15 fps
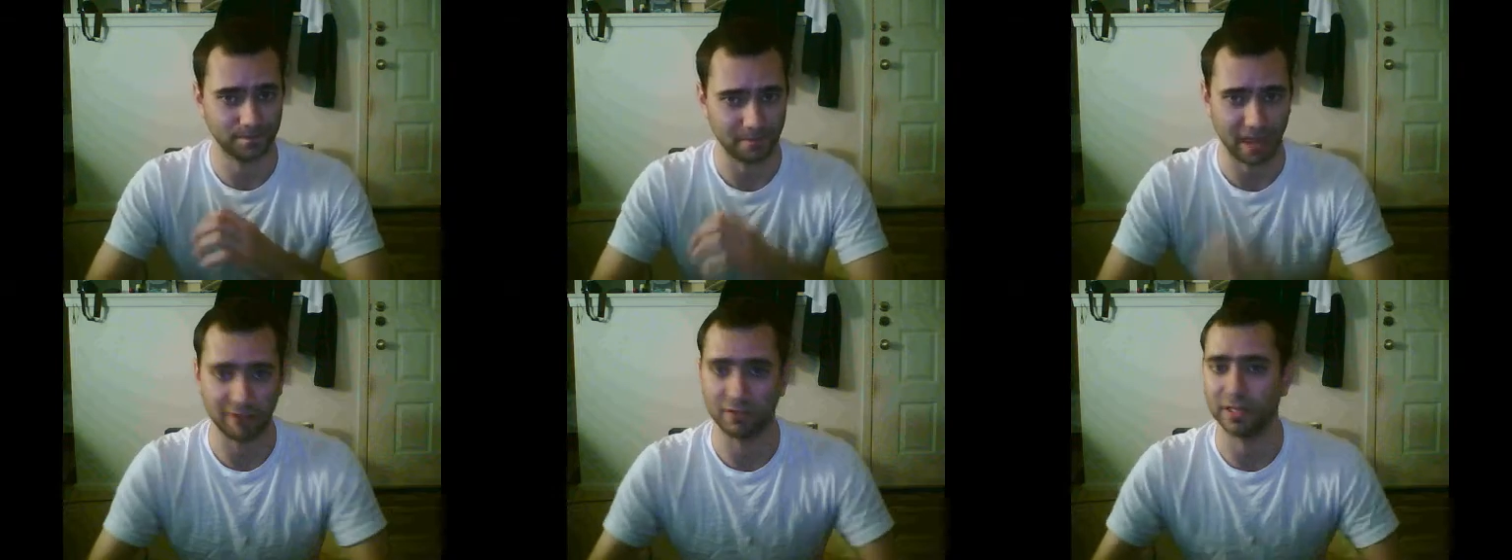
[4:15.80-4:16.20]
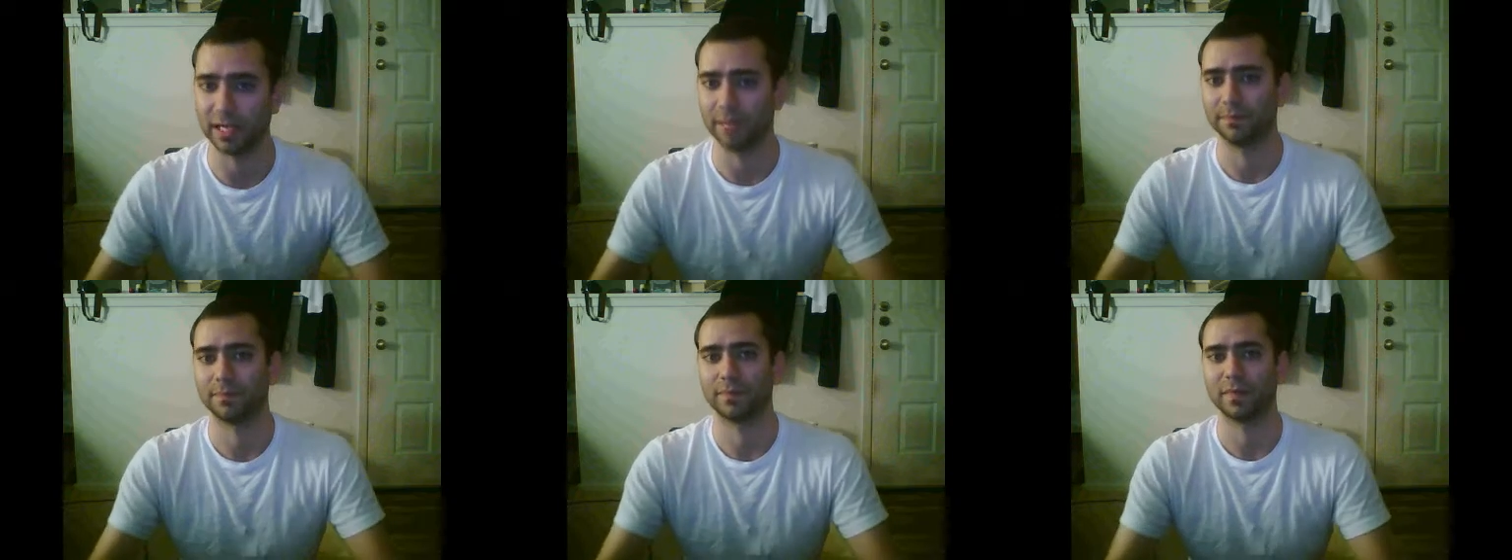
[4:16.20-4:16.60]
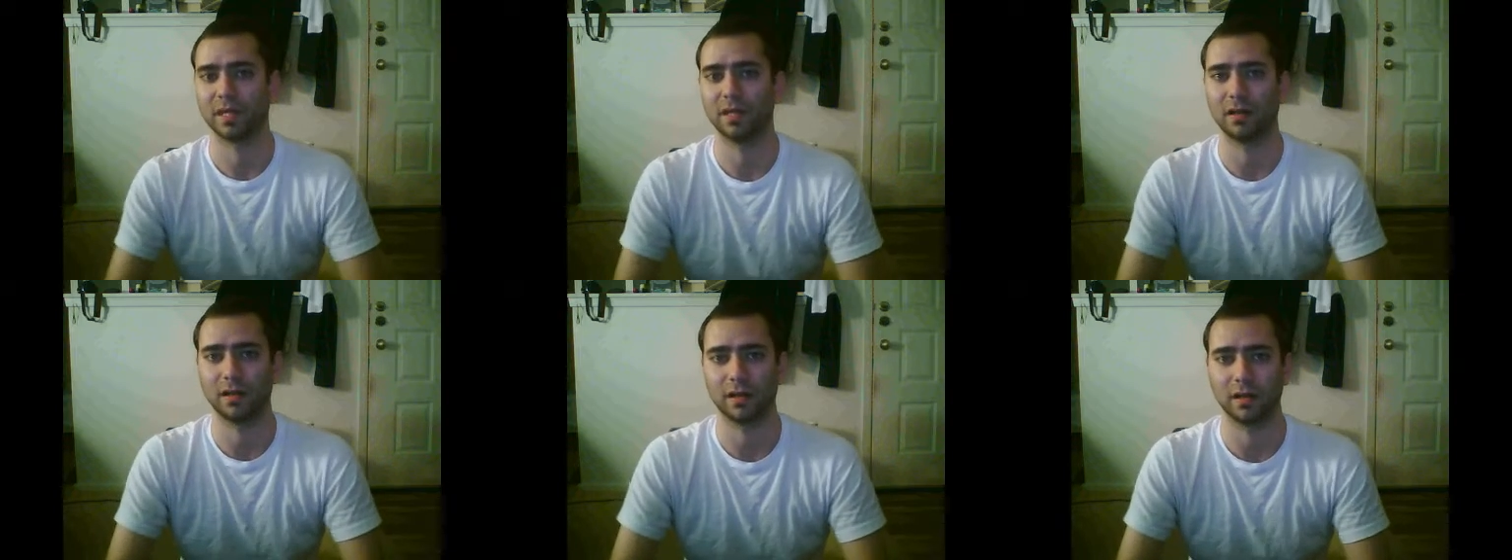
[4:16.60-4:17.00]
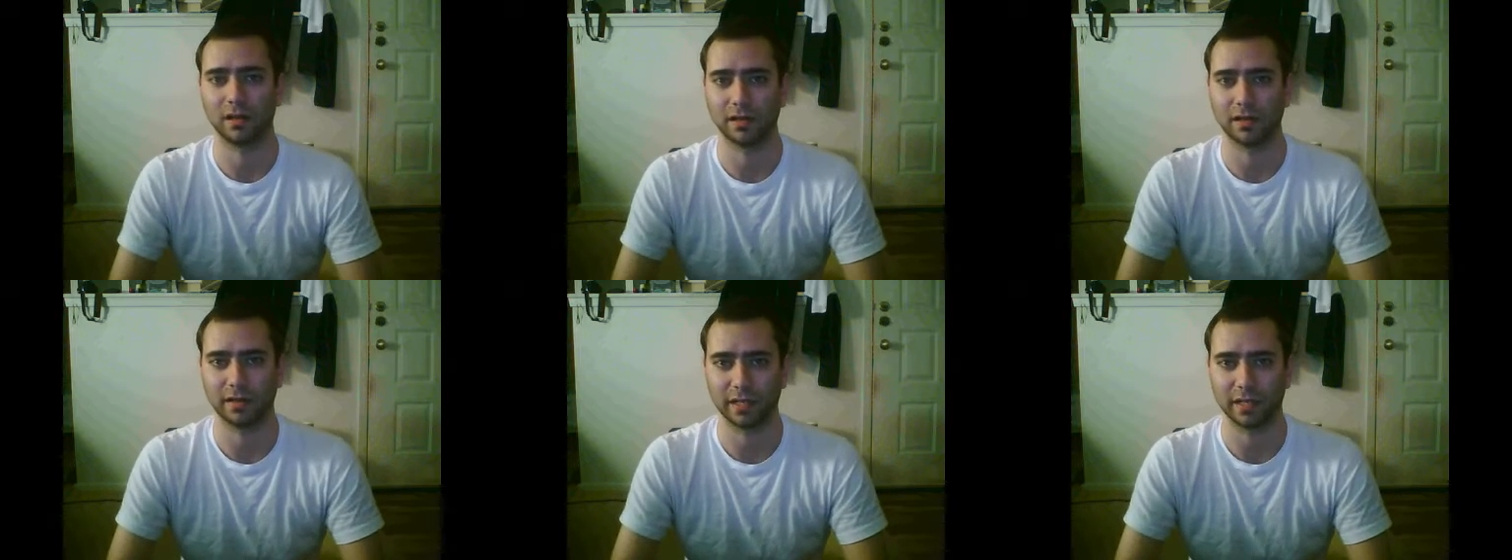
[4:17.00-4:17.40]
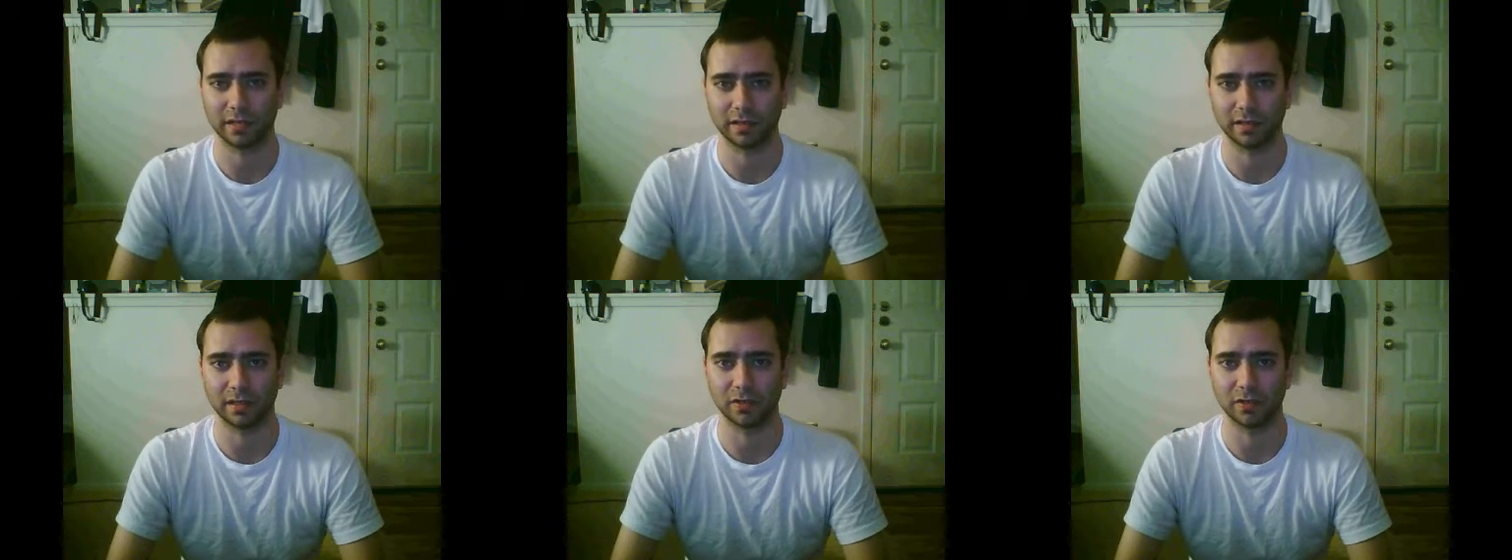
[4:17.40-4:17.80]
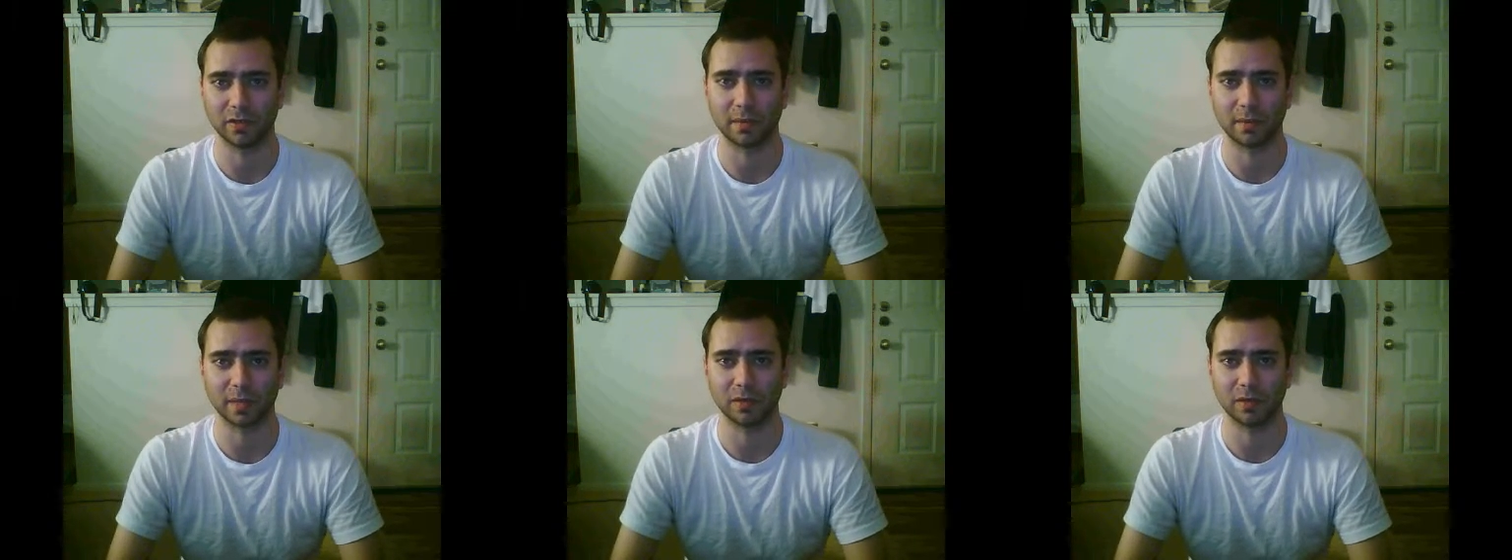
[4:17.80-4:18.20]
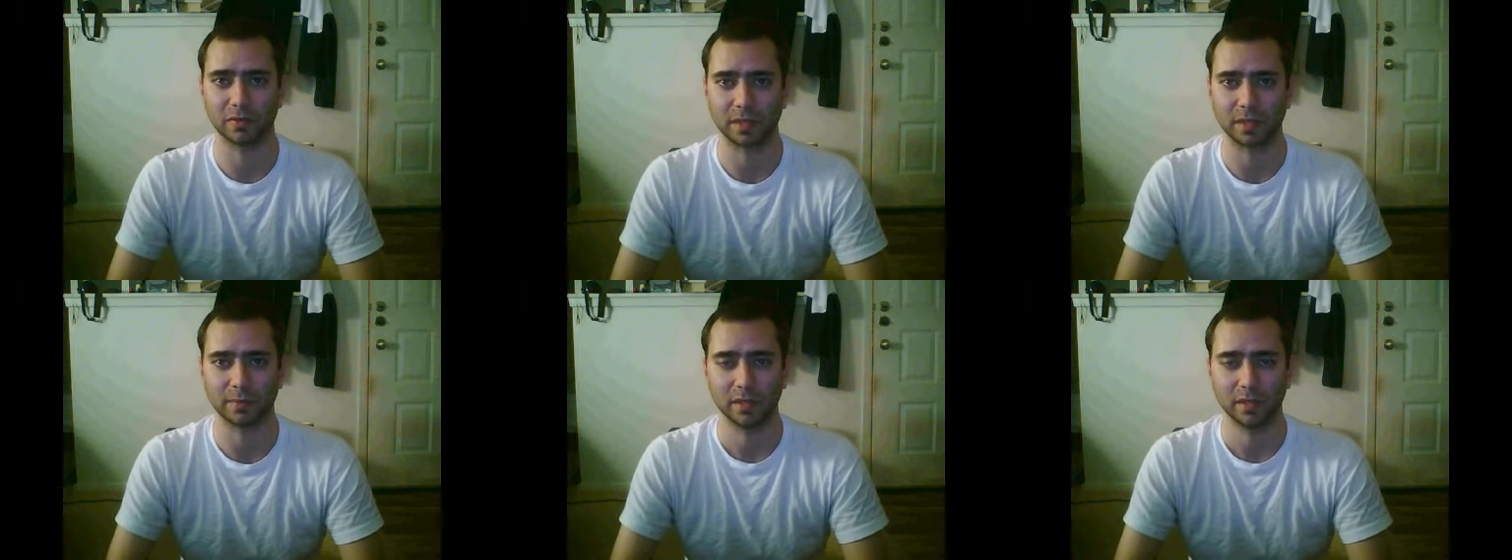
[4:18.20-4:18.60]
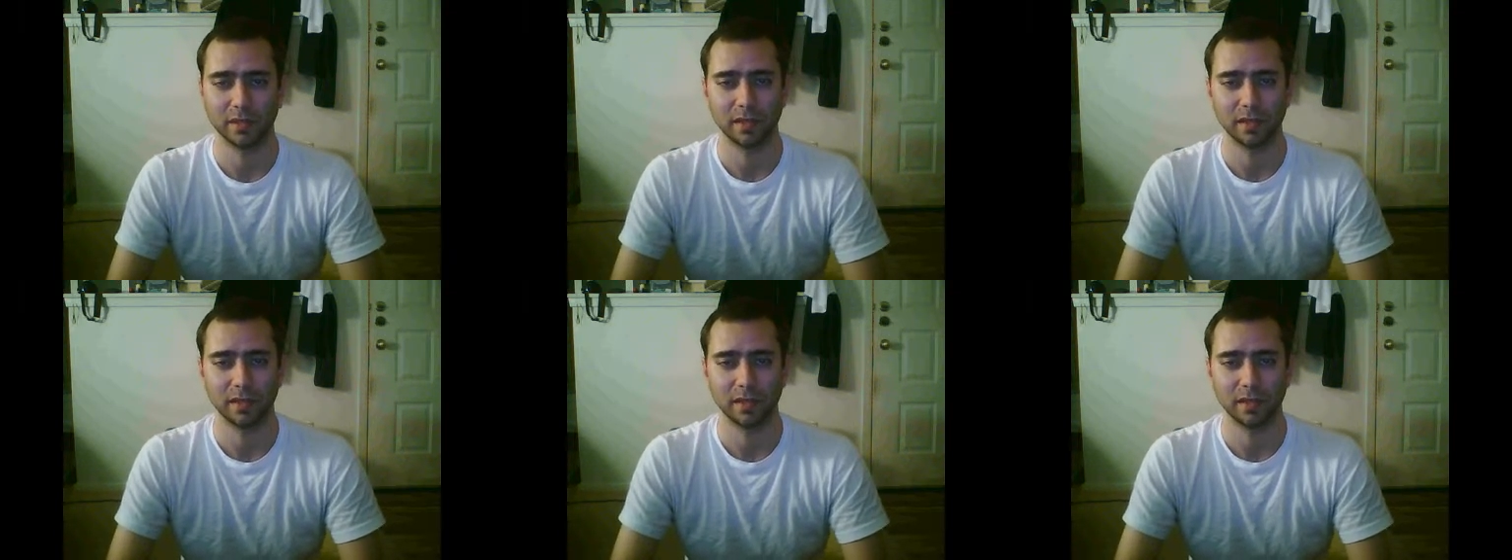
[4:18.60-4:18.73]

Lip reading: every day that a new comic goes up.